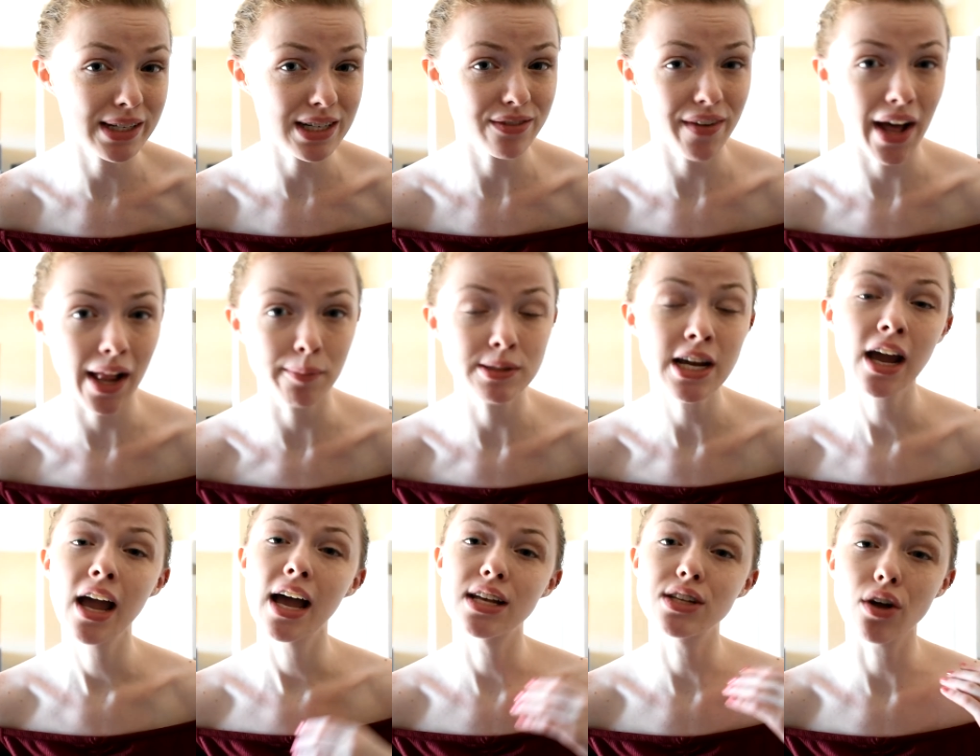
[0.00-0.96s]
developed,
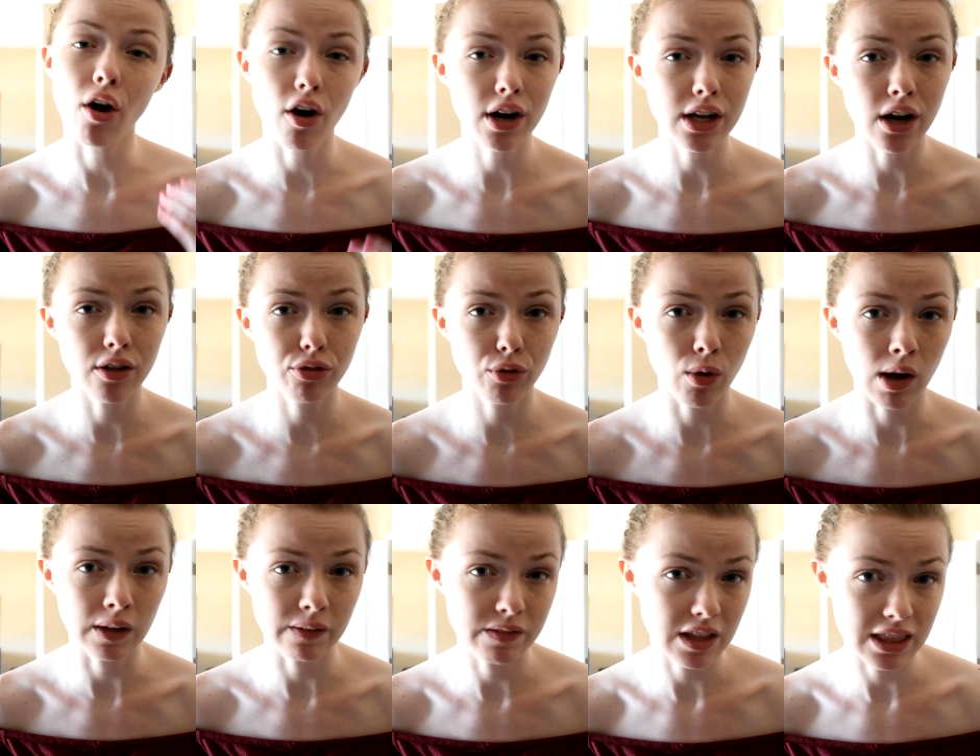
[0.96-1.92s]
has already gone through
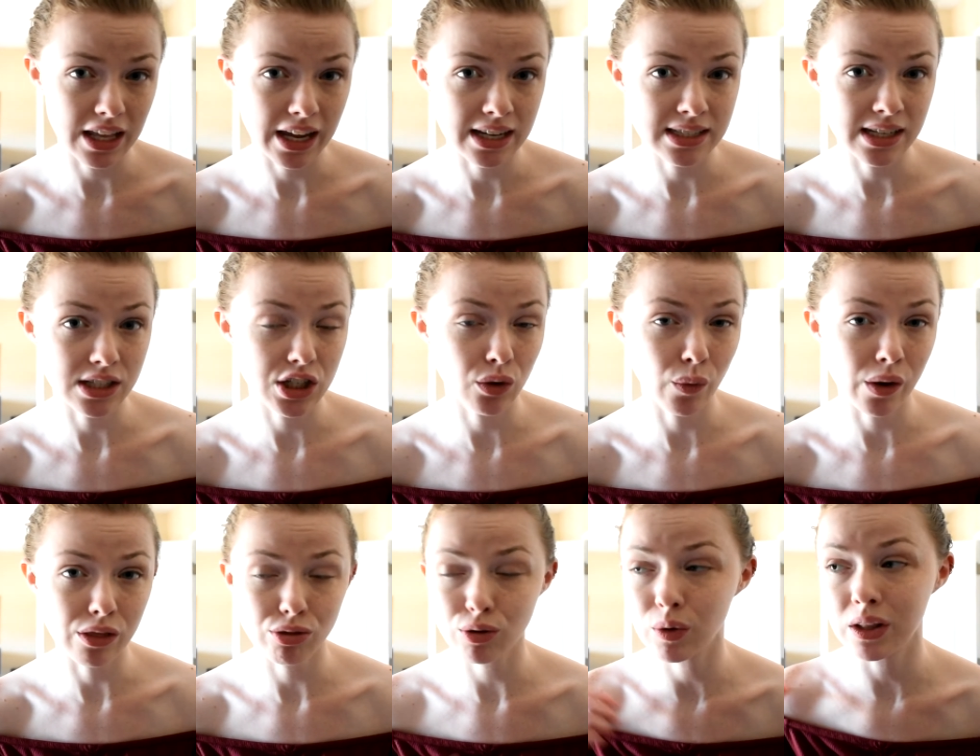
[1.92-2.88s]
all of the things that she
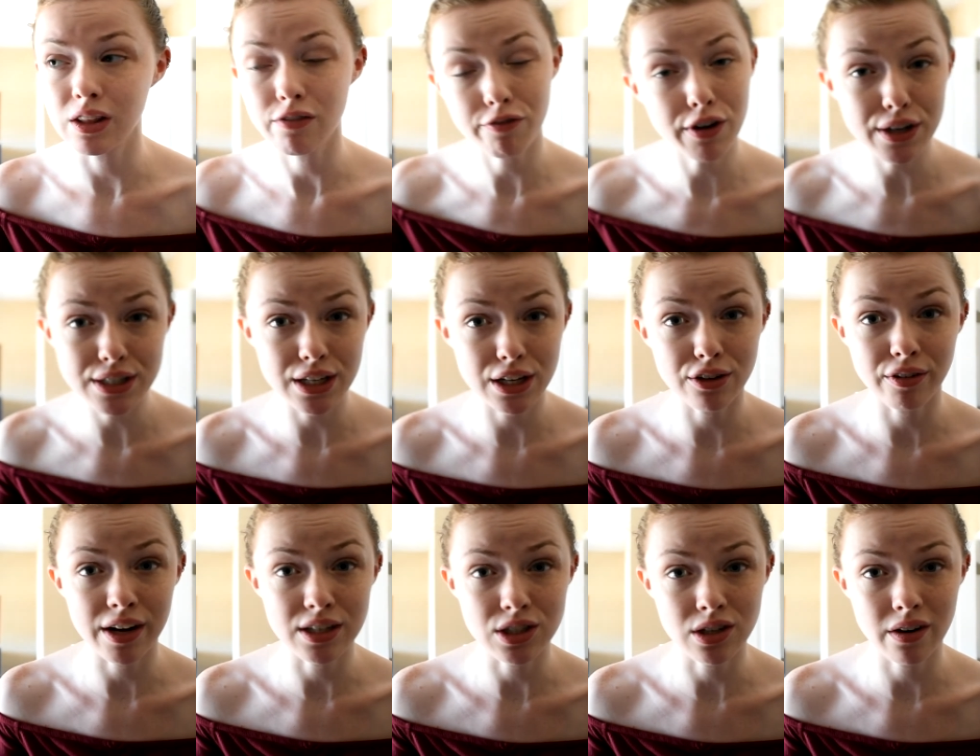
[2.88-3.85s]
went through in the first
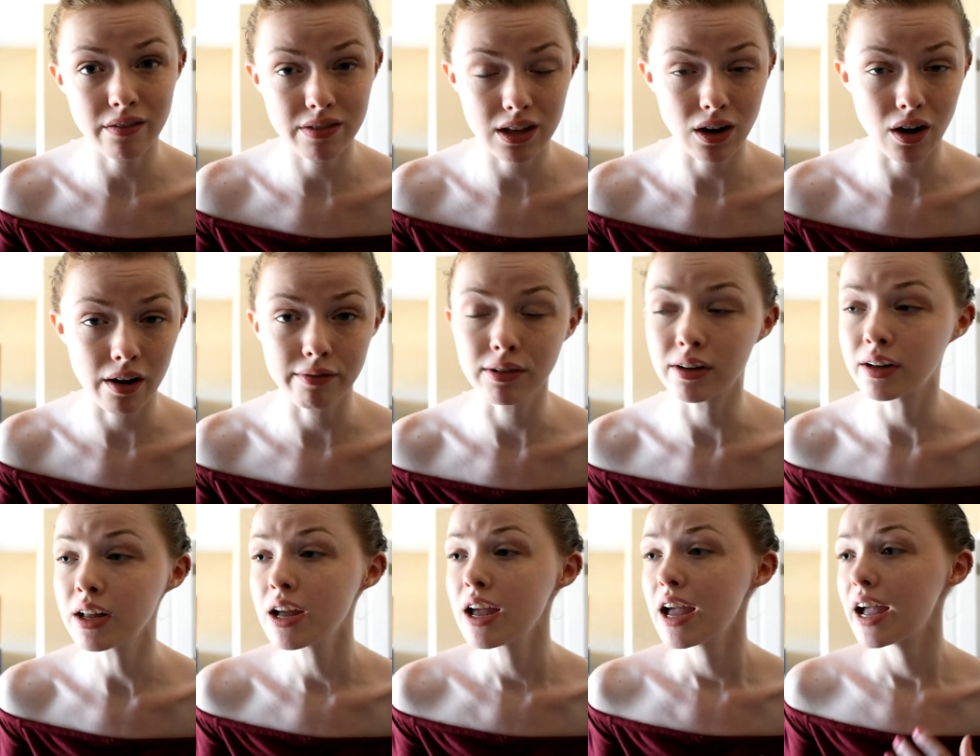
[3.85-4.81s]
iteration of the novel.
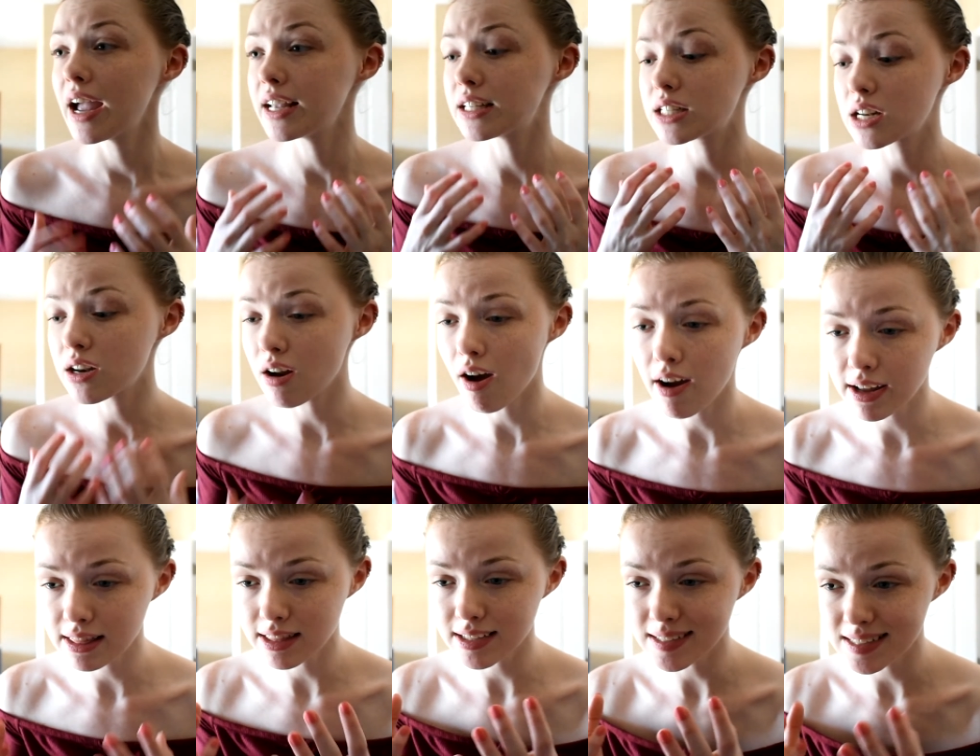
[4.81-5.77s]
It's
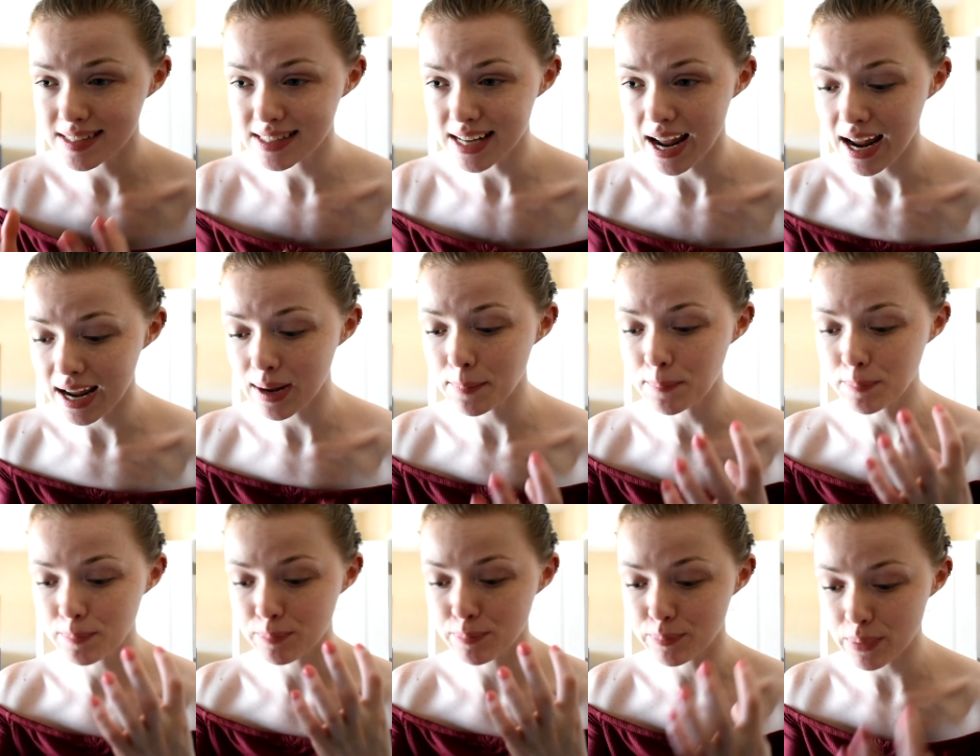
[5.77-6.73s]
not the same
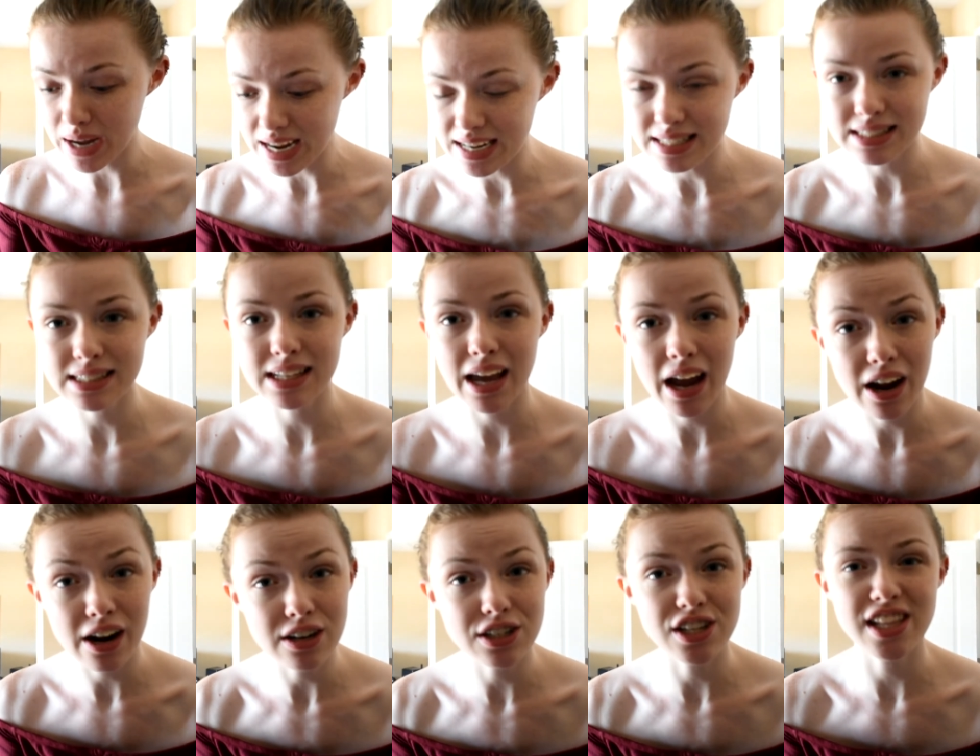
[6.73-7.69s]
base
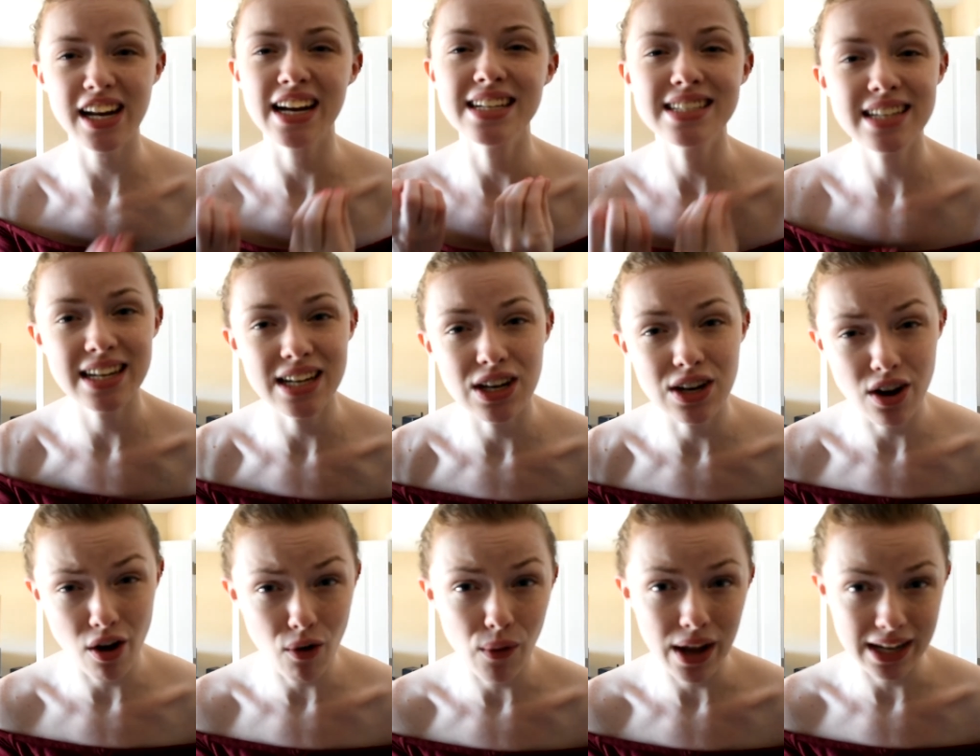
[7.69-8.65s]
character that I didn't
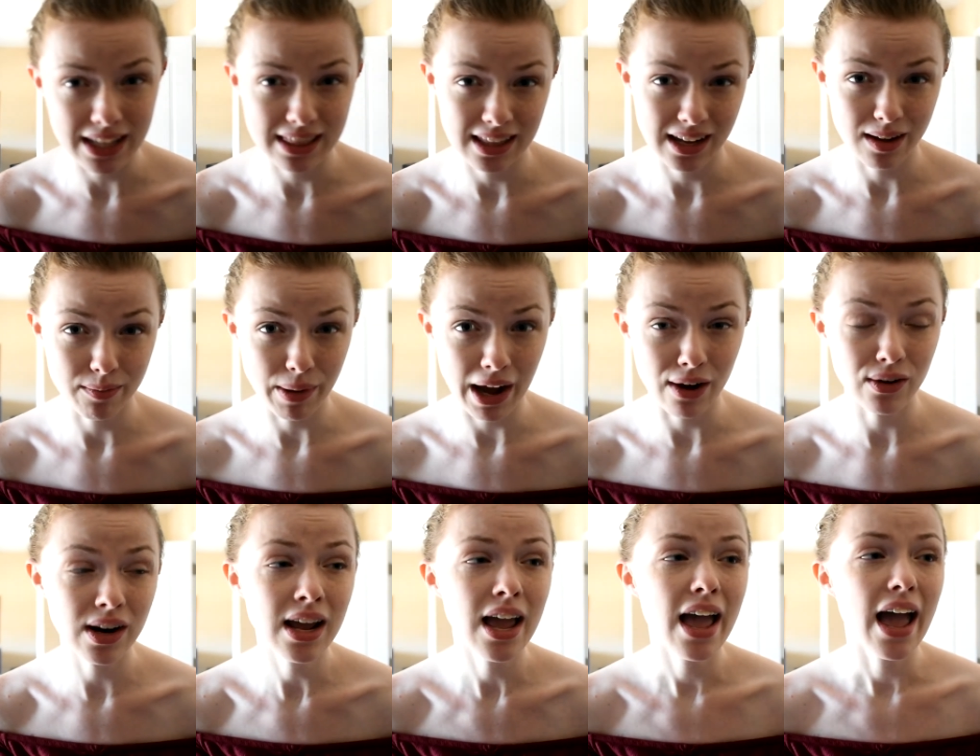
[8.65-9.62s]
know anything about.
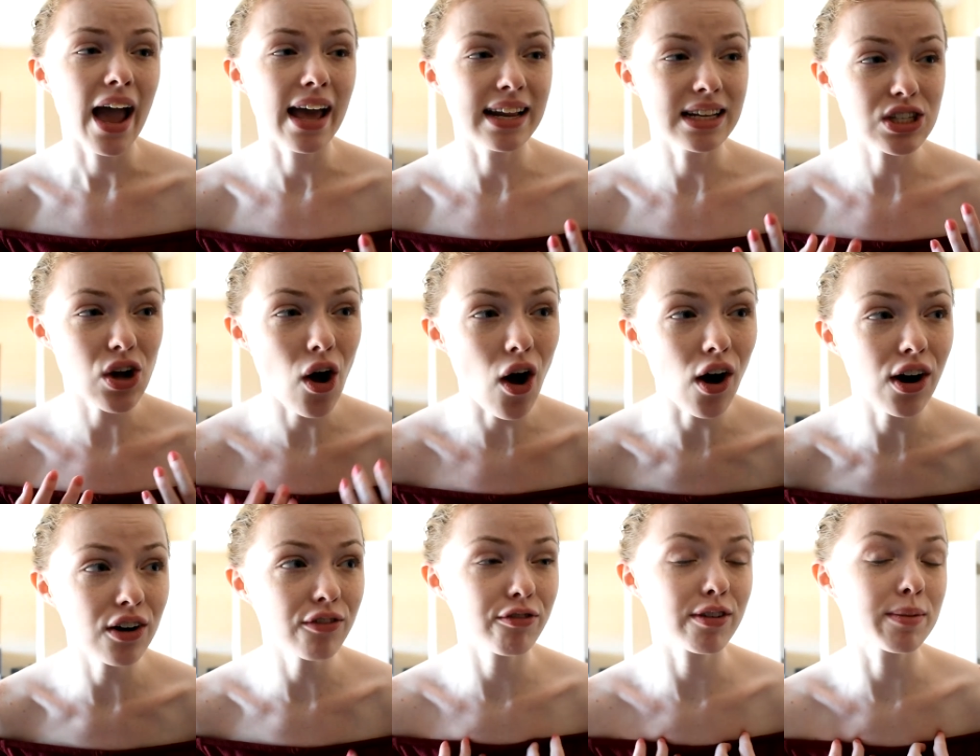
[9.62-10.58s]
And it's
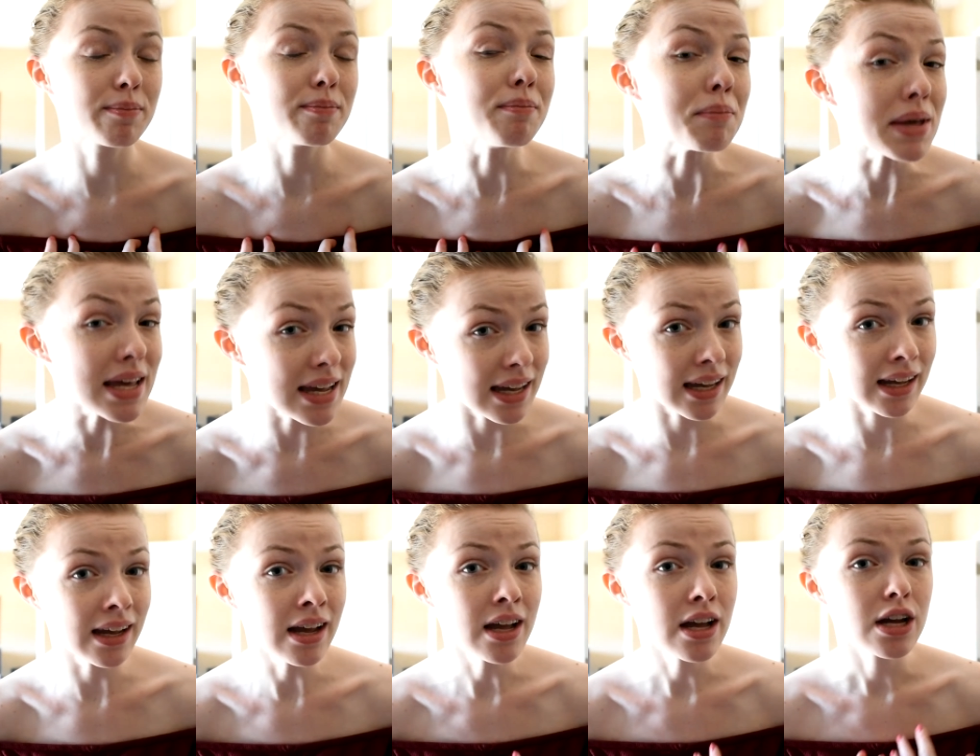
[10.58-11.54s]
hard for
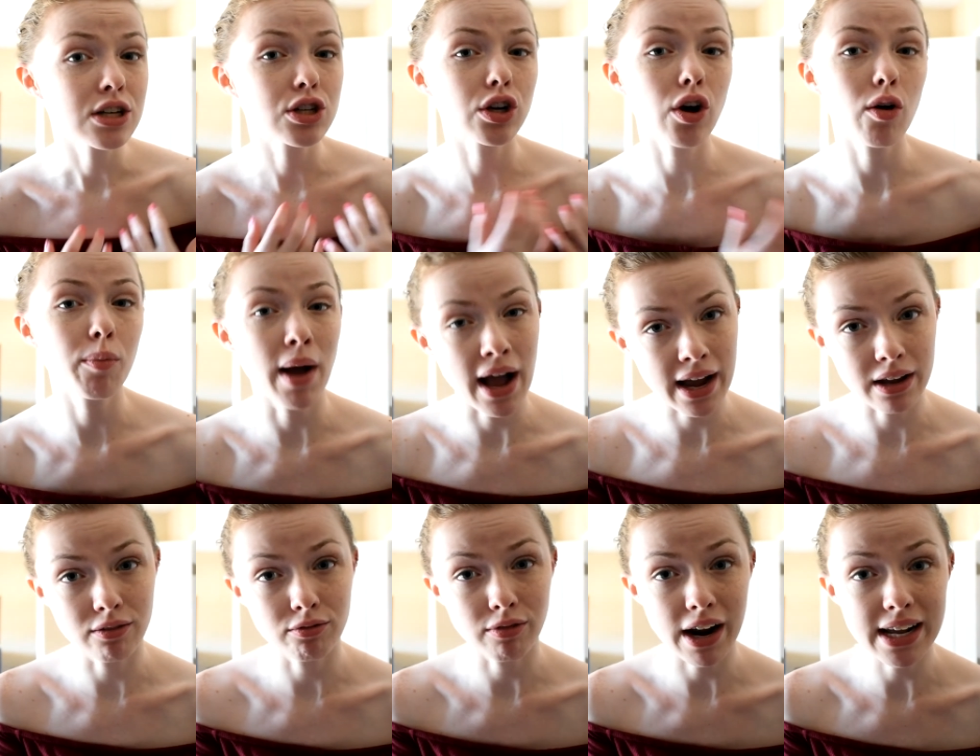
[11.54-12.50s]
me to go back
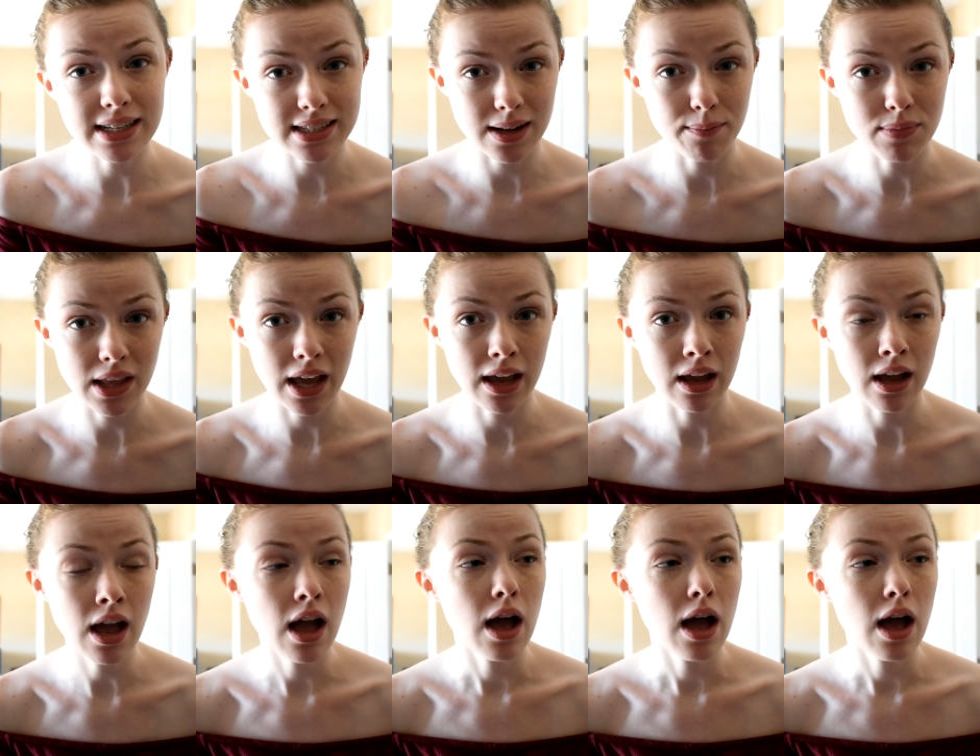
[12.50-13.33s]
and write something